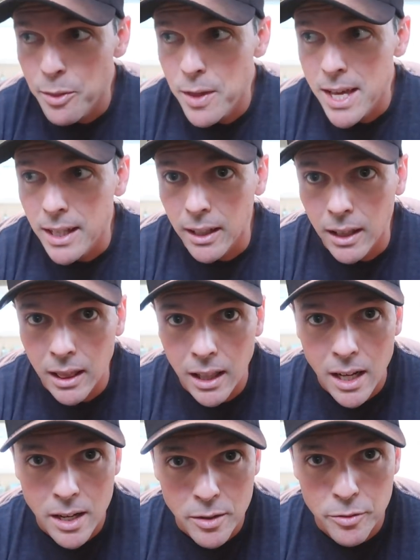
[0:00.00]
They
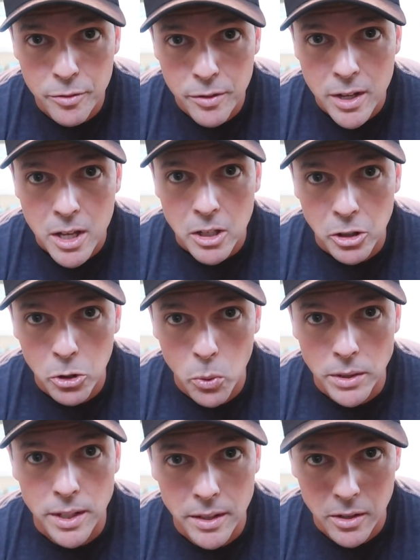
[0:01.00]
love
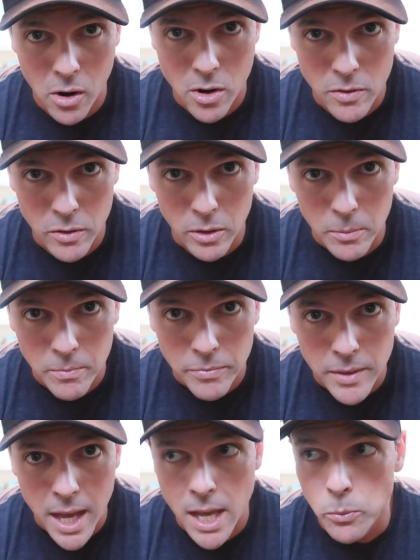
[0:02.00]
going to the carnival.
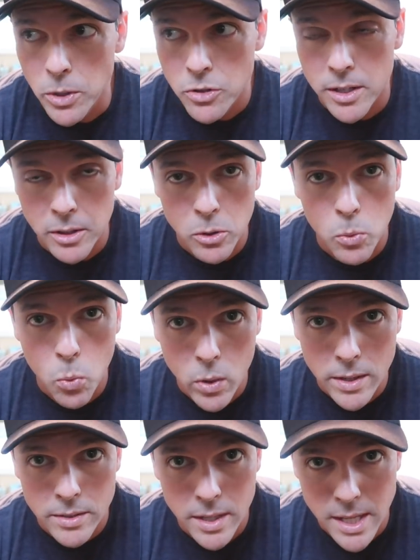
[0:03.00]
And we try to go
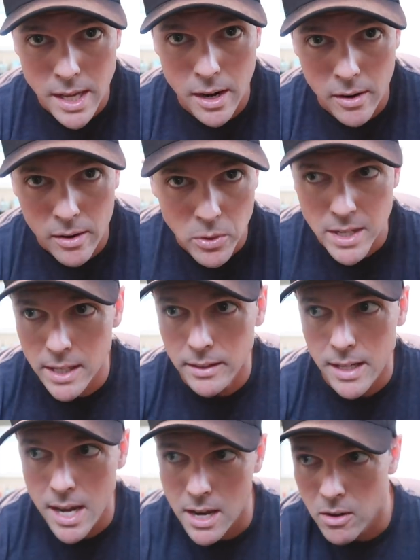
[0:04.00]
once a year where you get
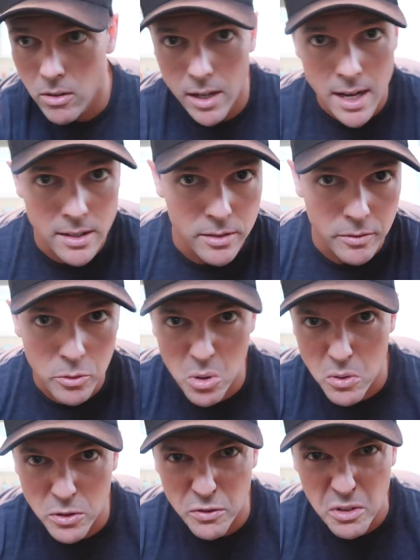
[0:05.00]
to eat all kinds of
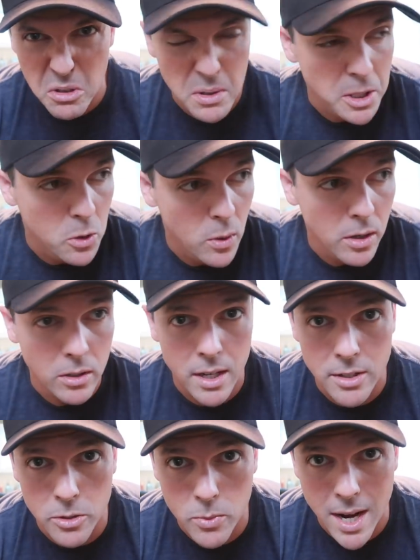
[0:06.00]
gross food and go on all
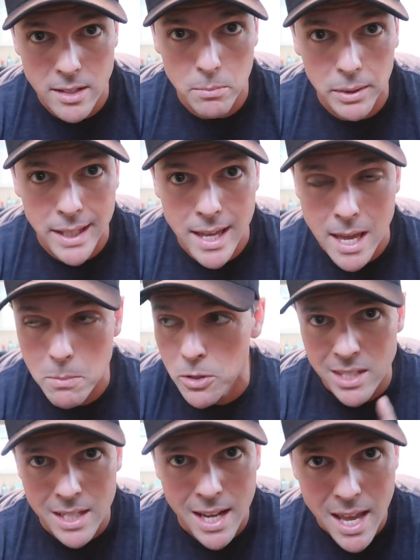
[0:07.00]
kinds of rides and play games.
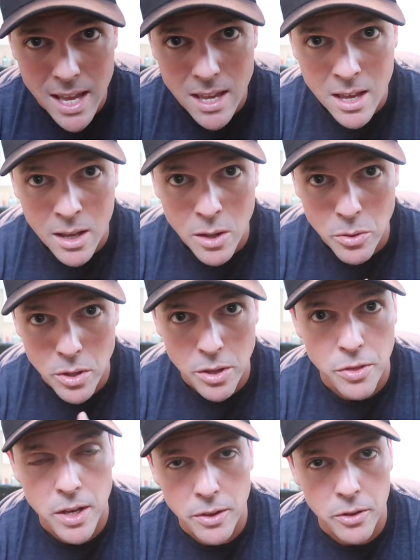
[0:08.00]
Today, they
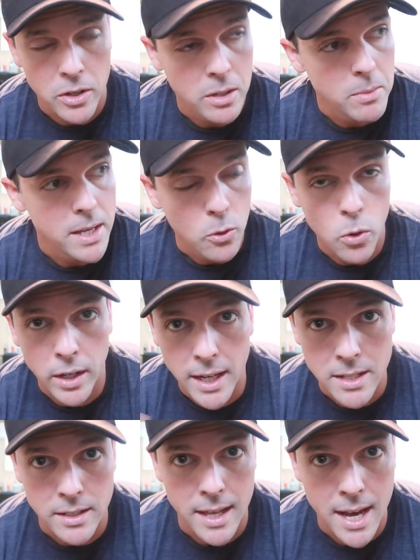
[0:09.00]
think they're gonna be
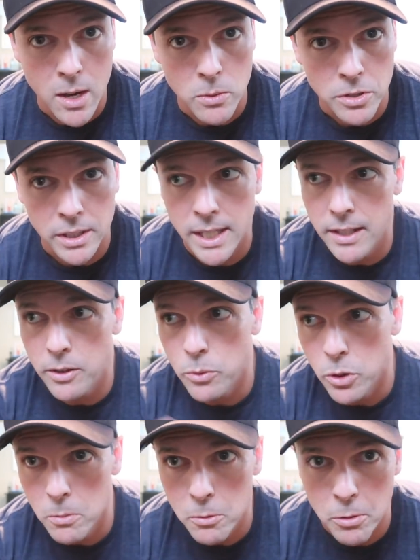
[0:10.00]
organizing the house, cleaning their
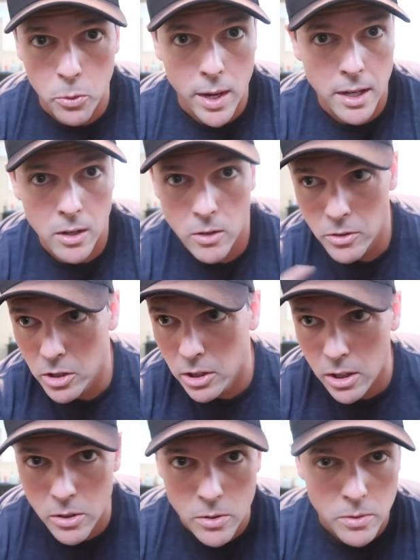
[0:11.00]
rooms, put away all their
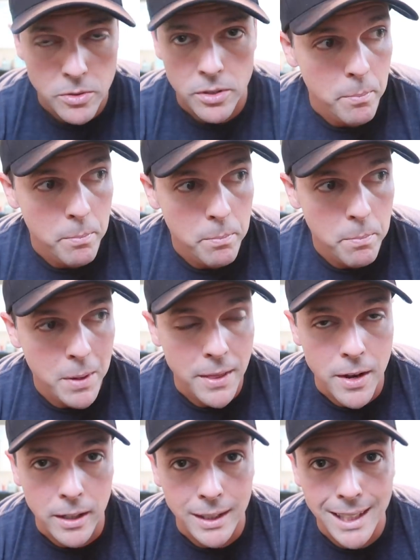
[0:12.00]
clothes.
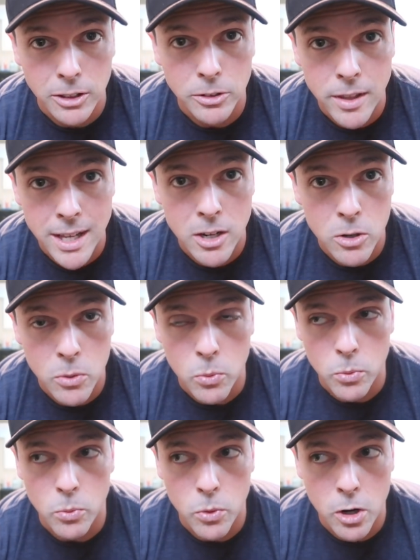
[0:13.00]
But little do they know,
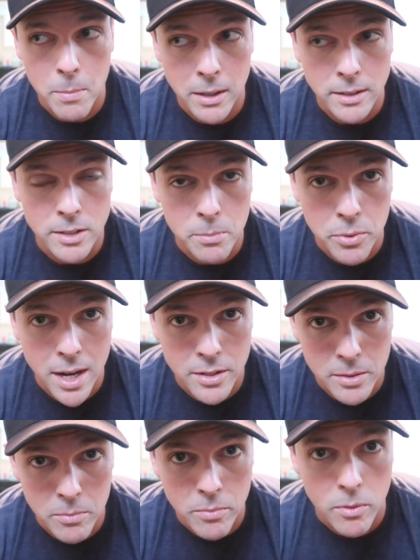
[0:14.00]
we're about to
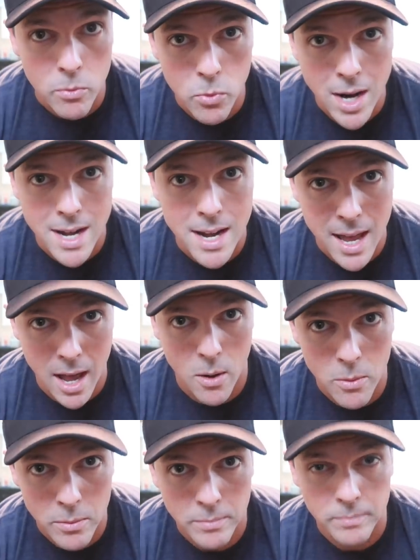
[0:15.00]
surprise them right now.